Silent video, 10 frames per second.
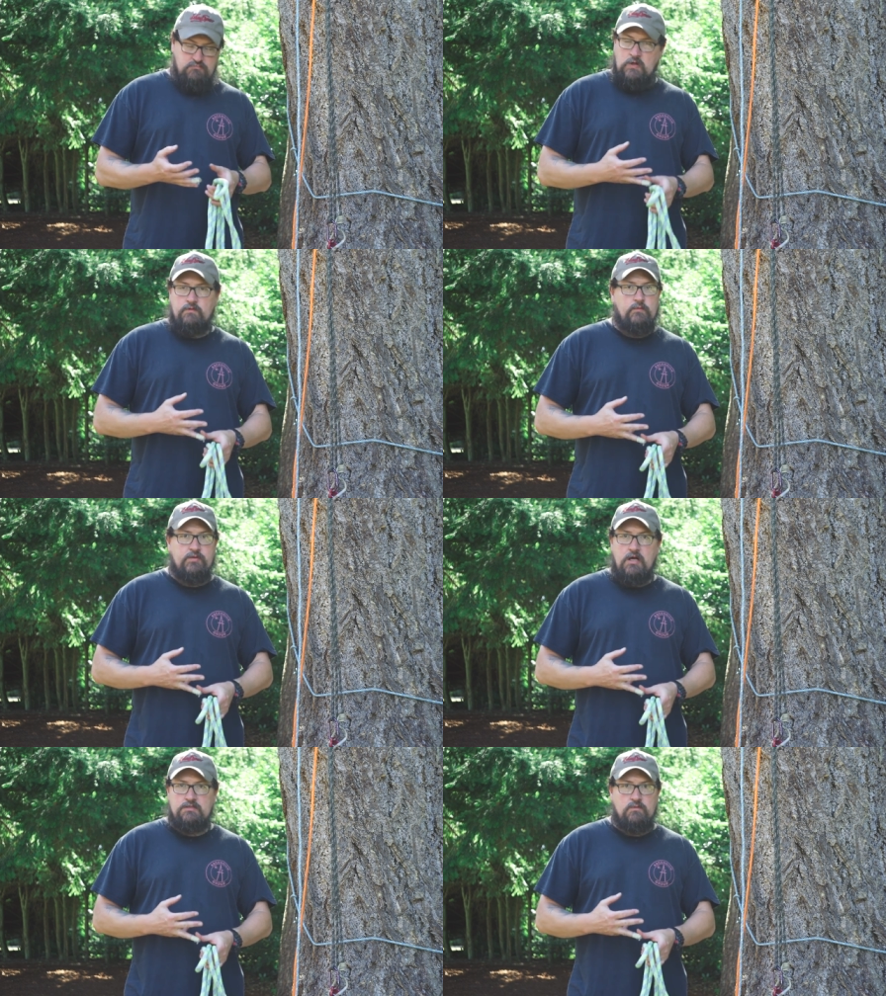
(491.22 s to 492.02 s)
don't do
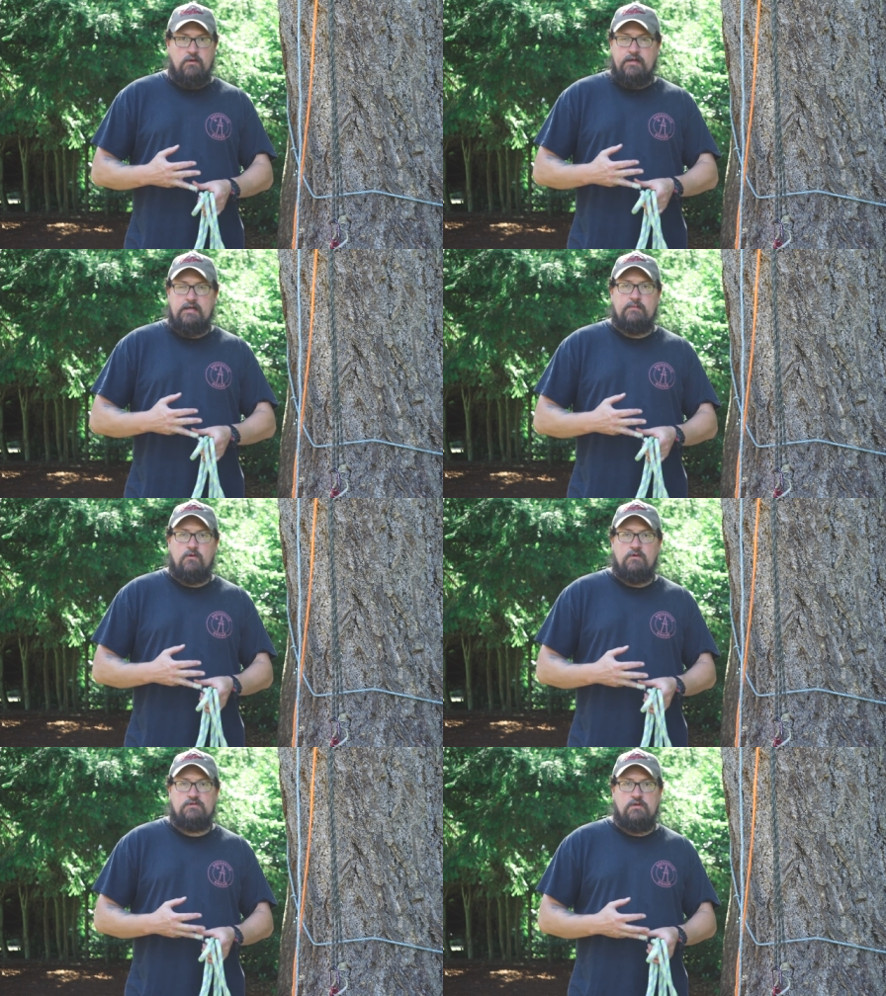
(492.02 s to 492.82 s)
production work
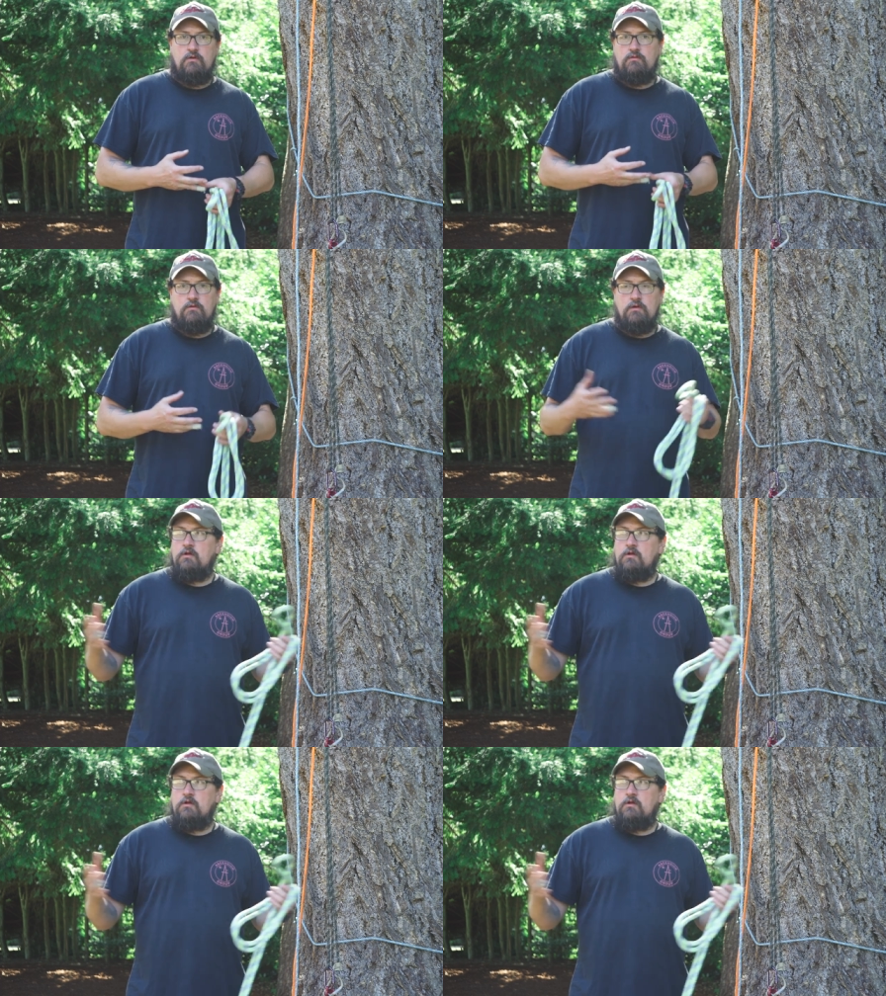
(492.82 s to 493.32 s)
anymore, so